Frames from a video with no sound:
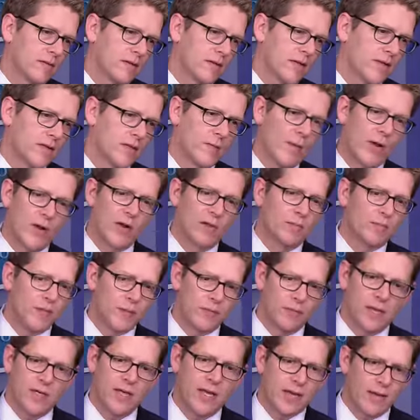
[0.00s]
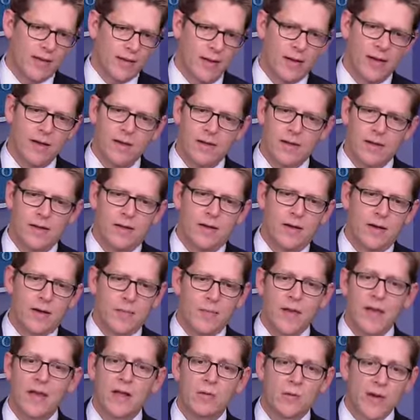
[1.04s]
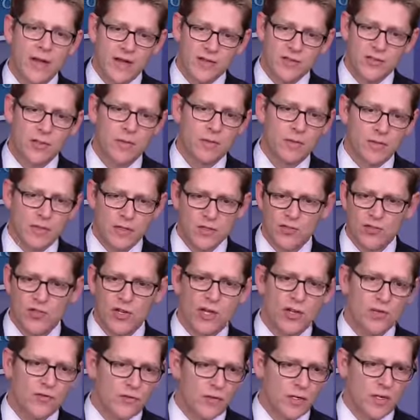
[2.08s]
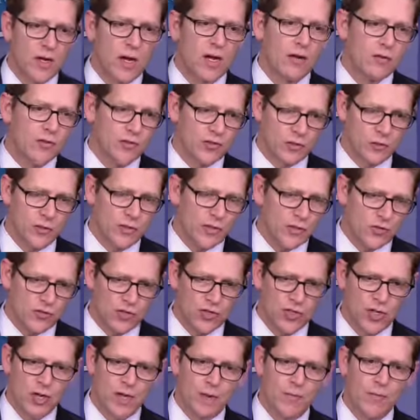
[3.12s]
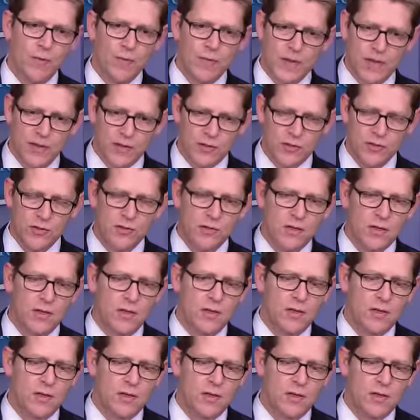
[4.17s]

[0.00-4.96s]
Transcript: and the American people cannot, pay a ransom in exchange for Congress doing its job, remains